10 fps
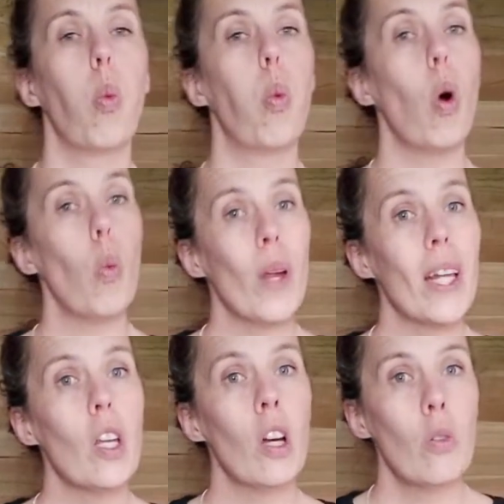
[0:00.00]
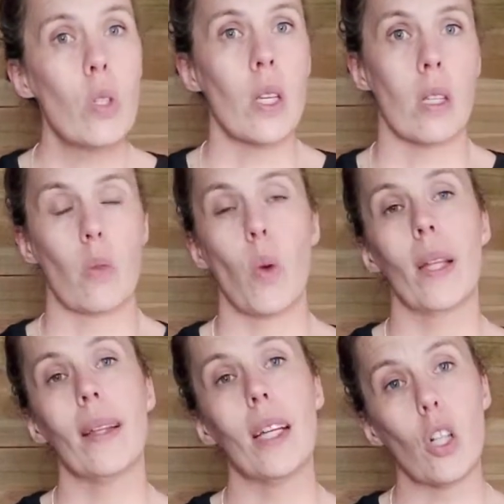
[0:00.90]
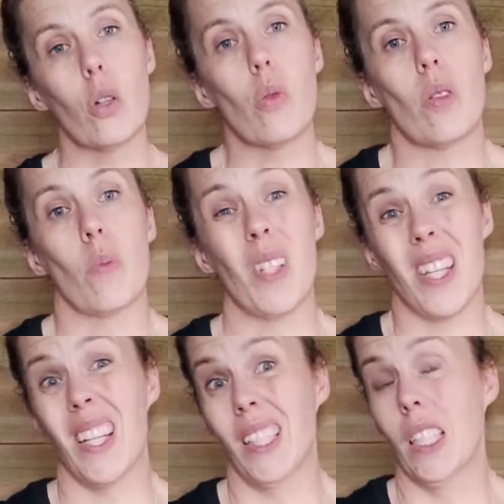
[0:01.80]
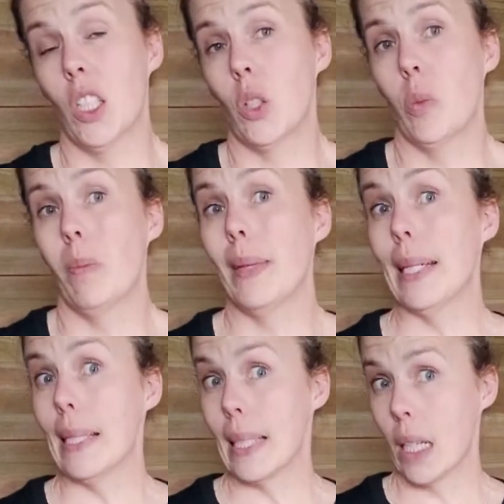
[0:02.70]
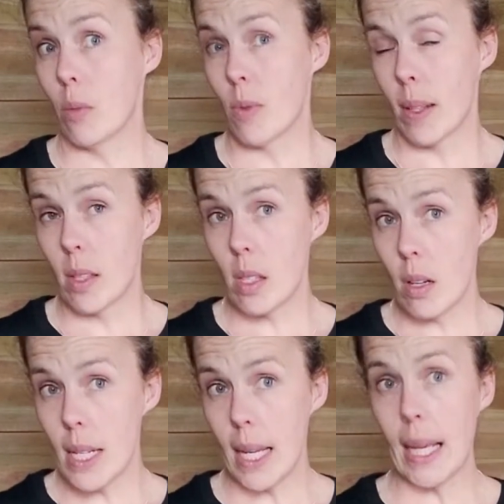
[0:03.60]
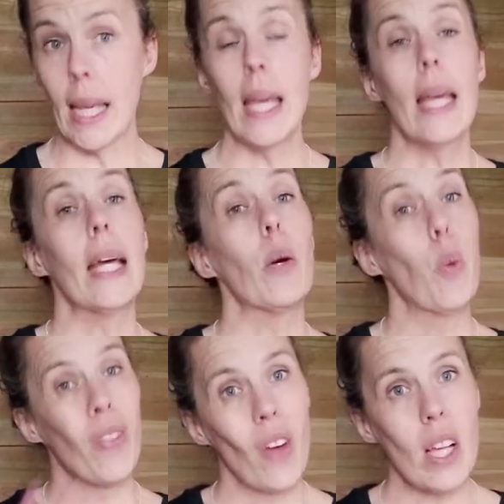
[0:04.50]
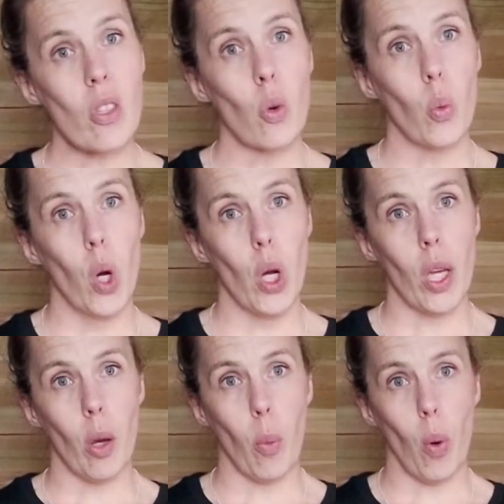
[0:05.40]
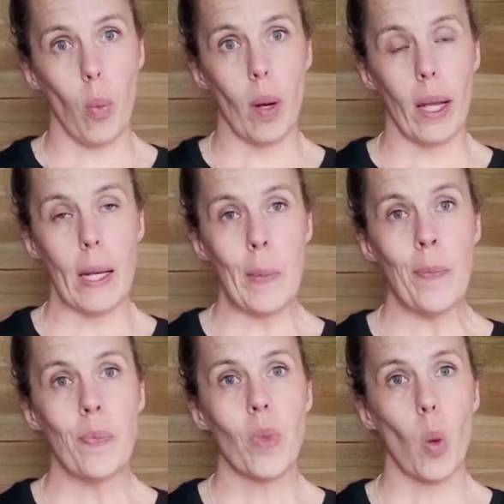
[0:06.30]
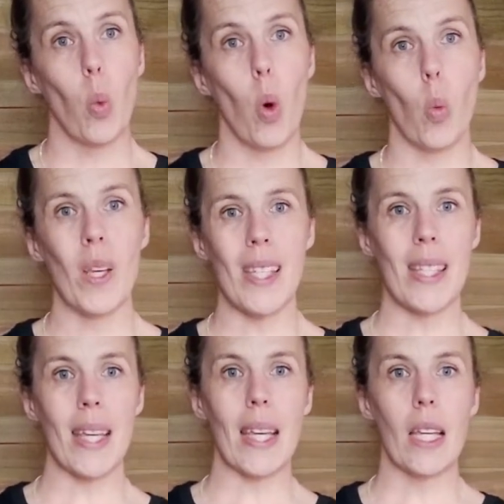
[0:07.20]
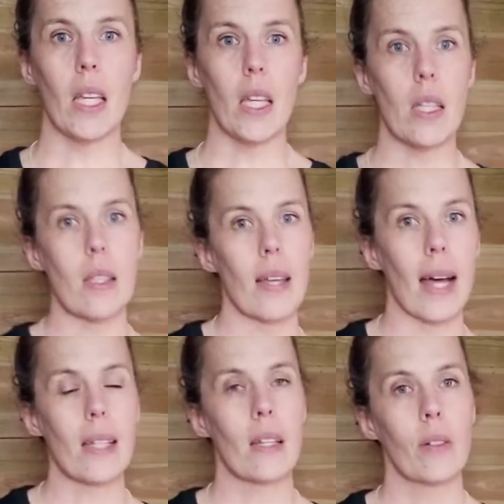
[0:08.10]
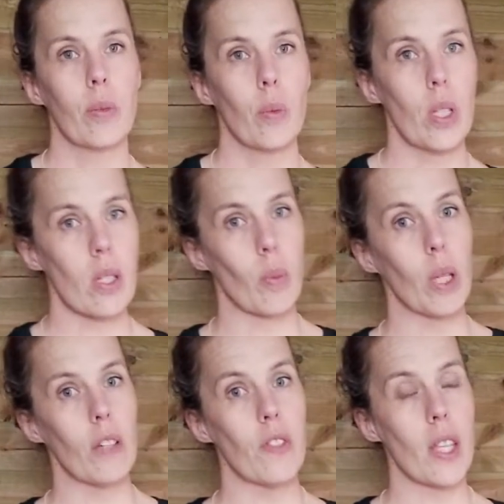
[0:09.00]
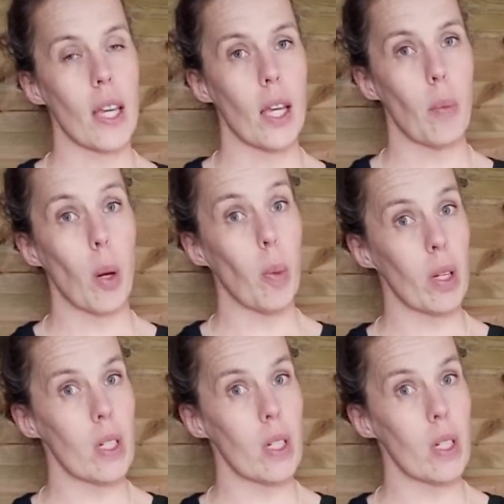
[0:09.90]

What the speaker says: What we notice when the glutes, and particularly the glute med that comes around the side here, when that's not working properly, what we see is that when someone lifts their hip up,